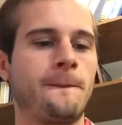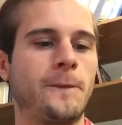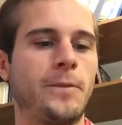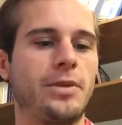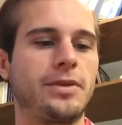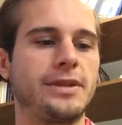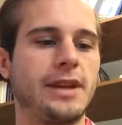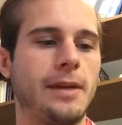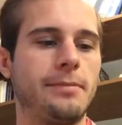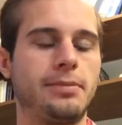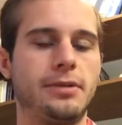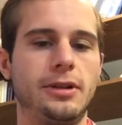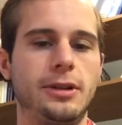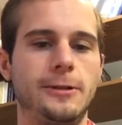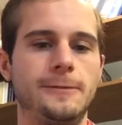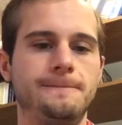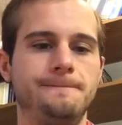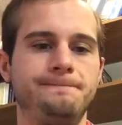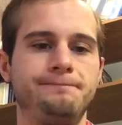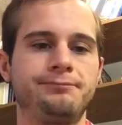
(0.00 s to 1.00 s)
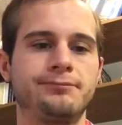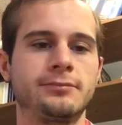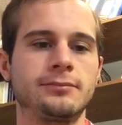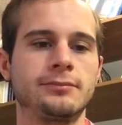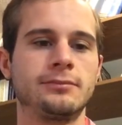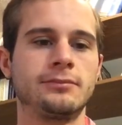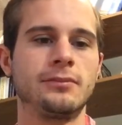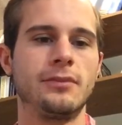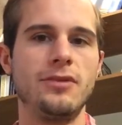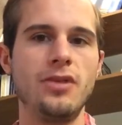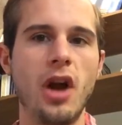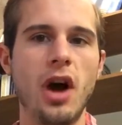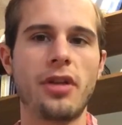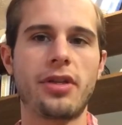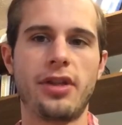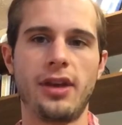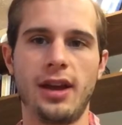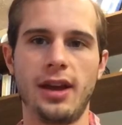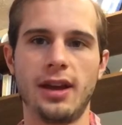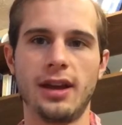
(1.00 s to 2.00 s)
for example,
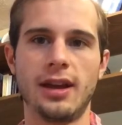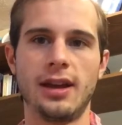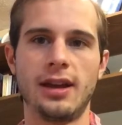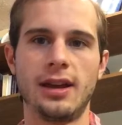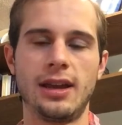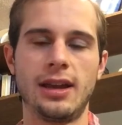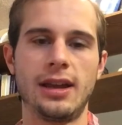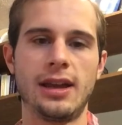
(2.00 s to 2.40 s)
nothing